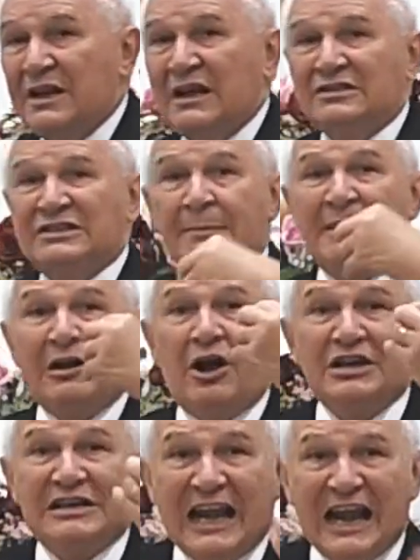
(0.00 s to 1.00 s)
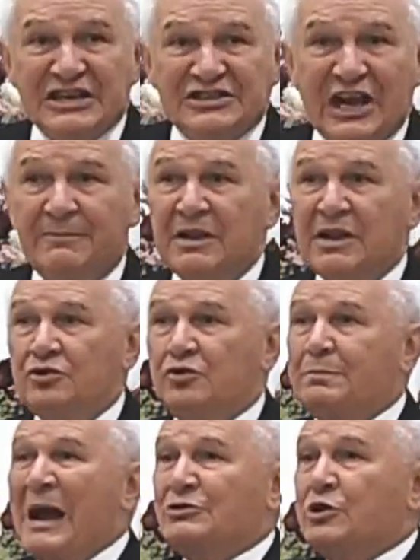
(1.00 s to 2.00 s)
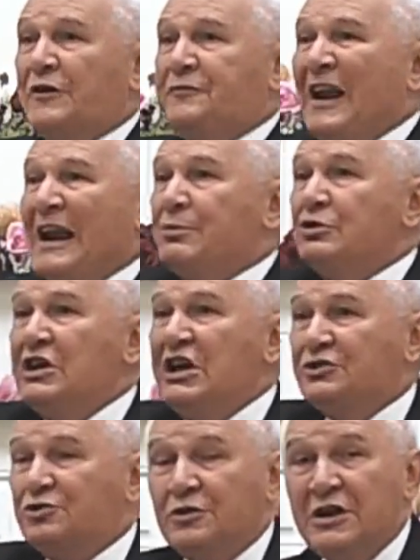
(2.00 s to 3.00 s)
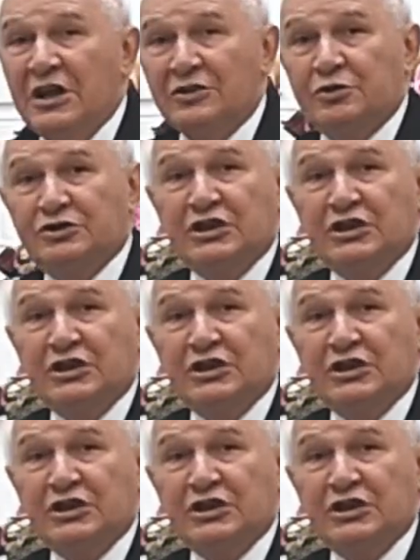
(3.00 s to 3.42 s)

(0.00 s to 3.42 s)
none of those are one religion and the best